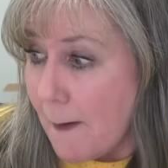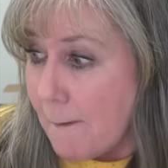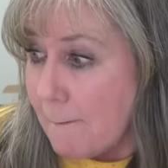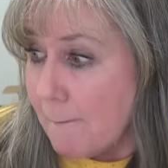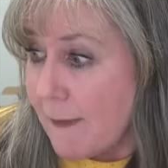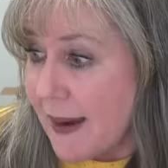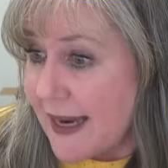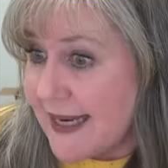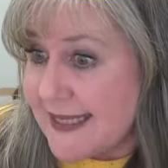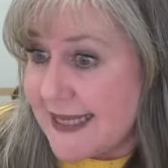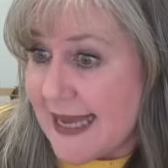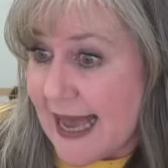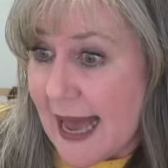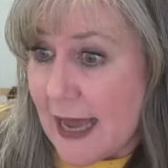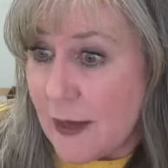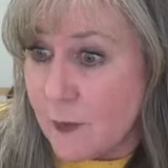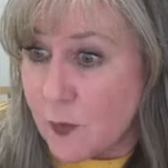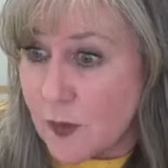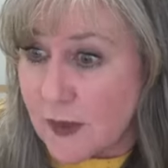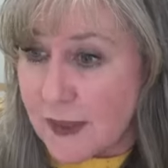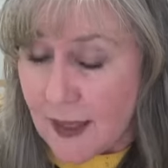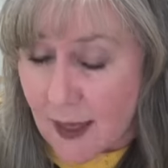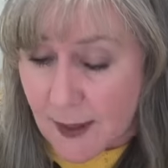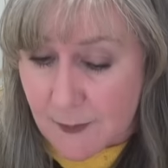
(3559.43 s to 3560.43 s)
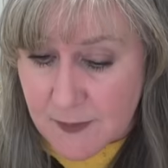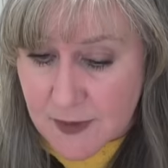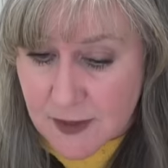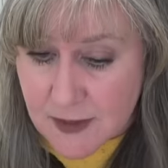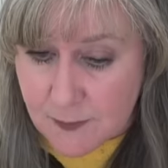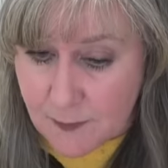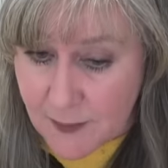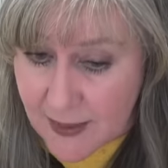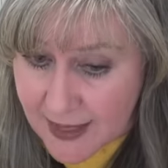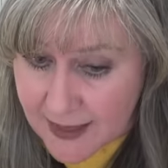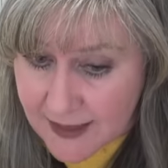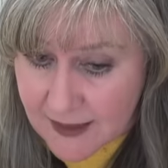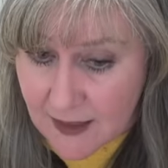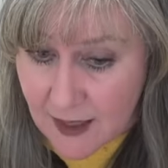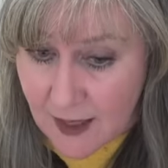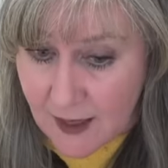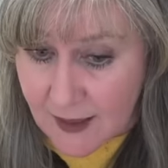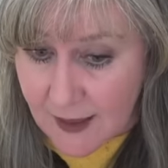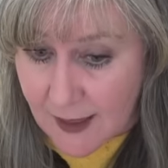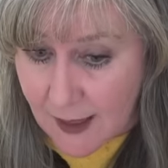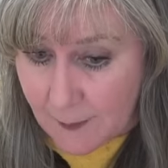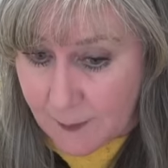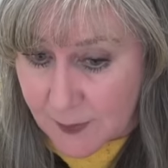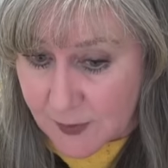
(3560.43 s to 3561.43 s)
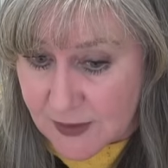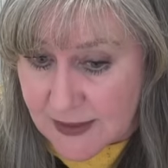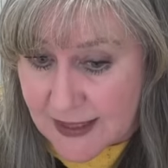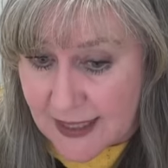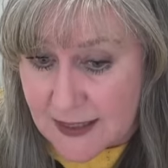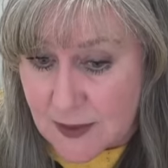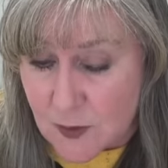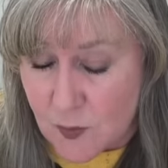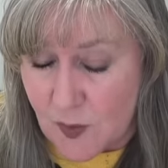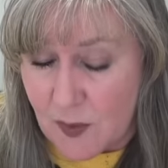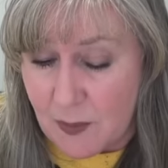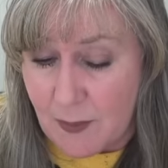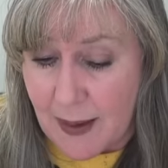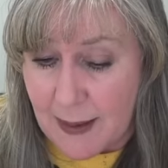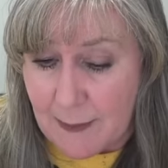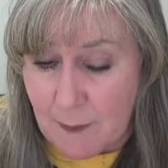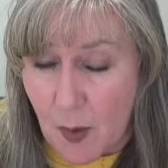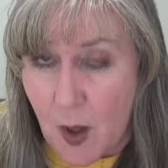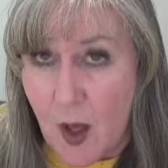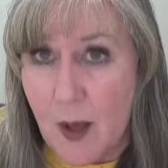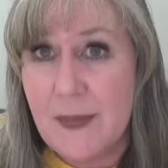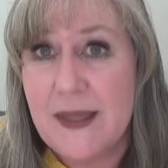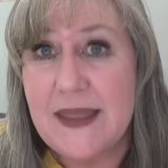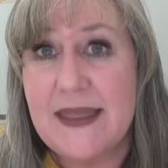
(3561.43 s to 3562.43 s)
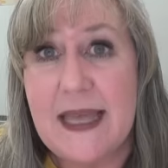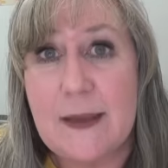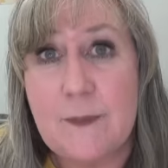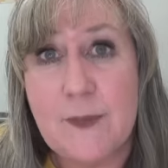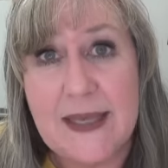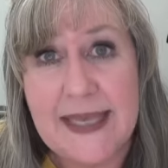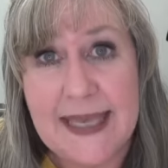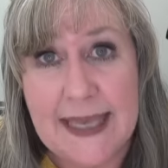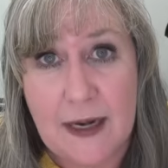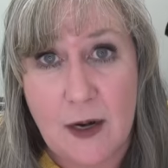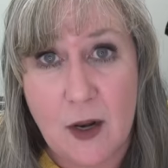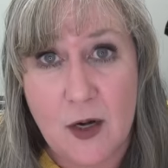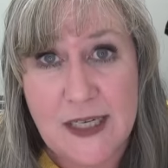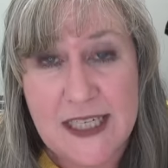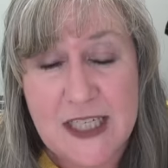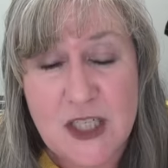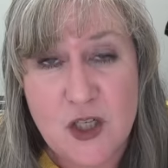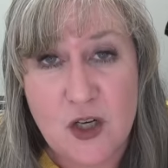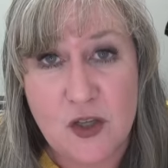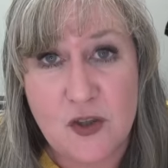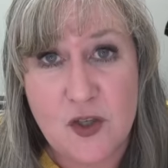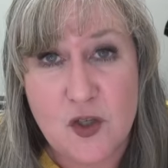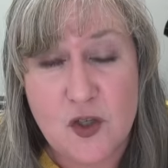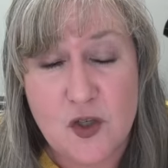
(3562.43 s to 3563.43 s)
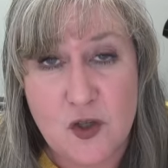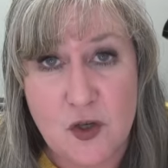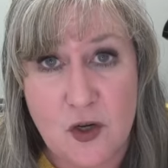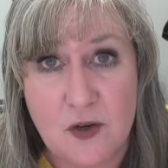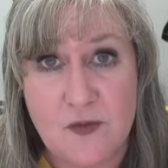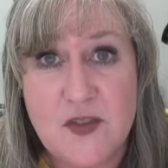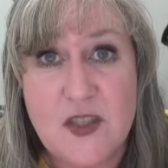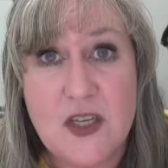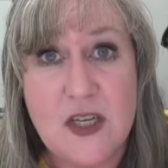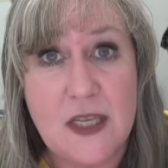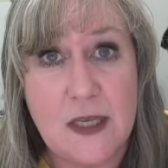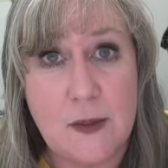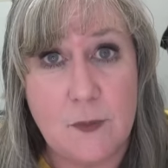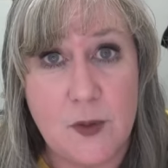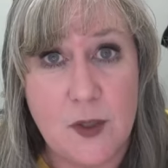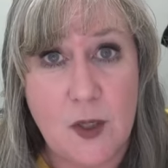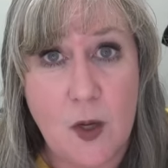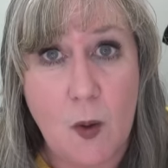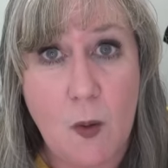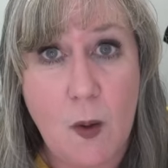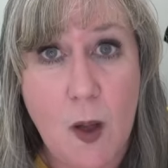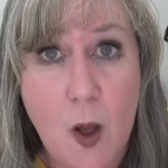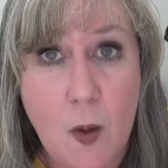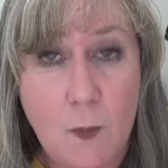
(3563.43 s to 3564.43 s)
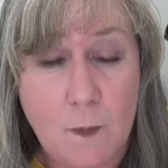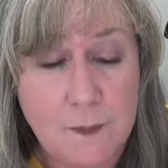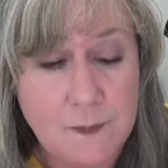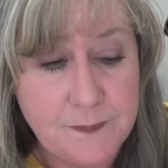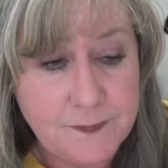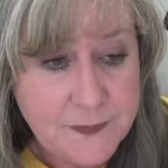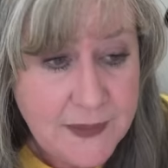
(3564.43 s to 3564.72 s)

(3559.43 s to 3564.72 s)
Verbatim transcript: My dad would come spend a couple days with my mom and they would get on each other's nerves and he would go home.